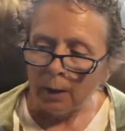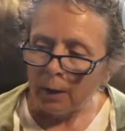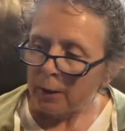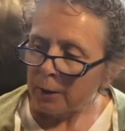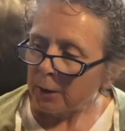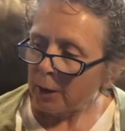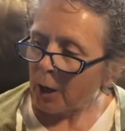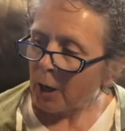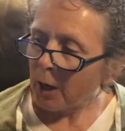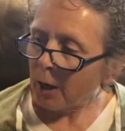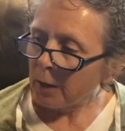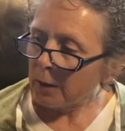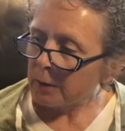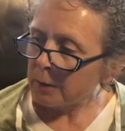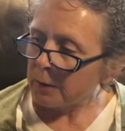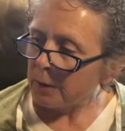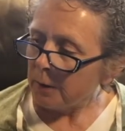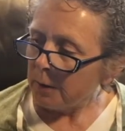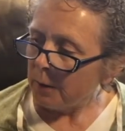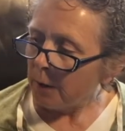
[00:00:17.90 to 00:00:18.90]

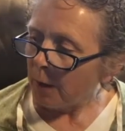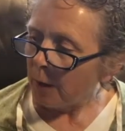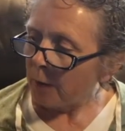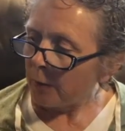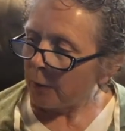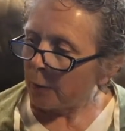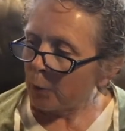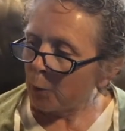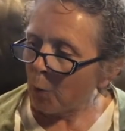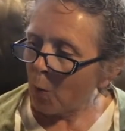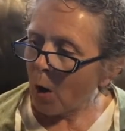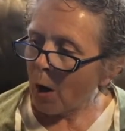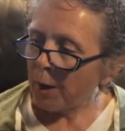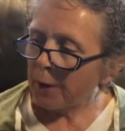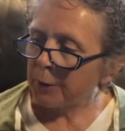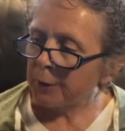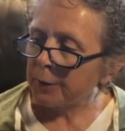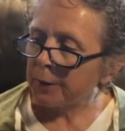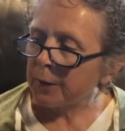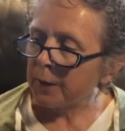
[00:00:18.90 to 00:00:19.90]
called The
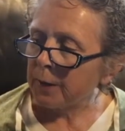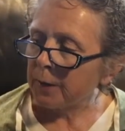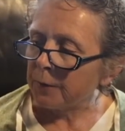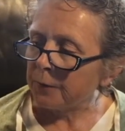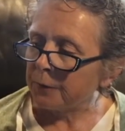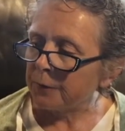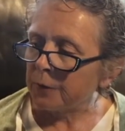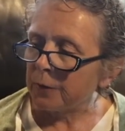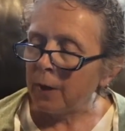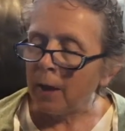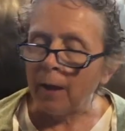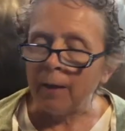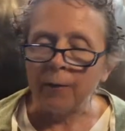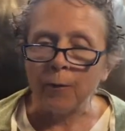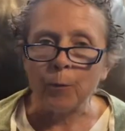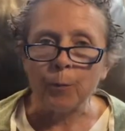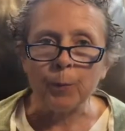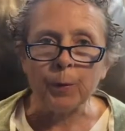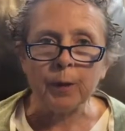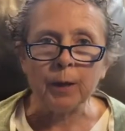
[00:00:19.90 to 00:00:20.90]
Water Gift and the
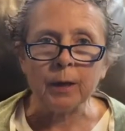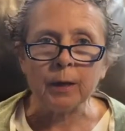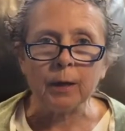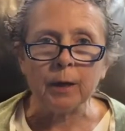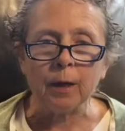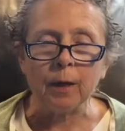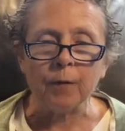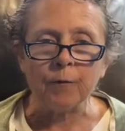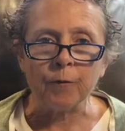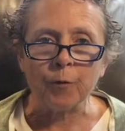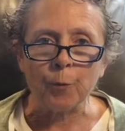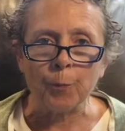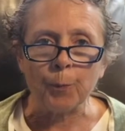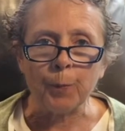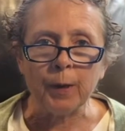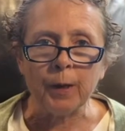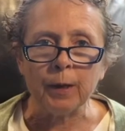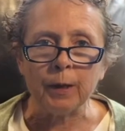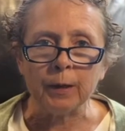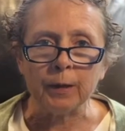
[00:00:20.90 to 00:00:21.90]
Pig of the
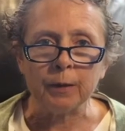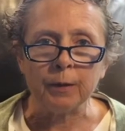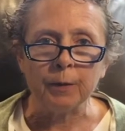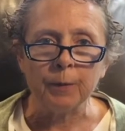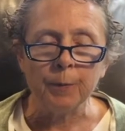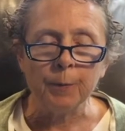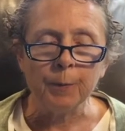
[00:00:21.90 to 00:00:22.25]
Pig.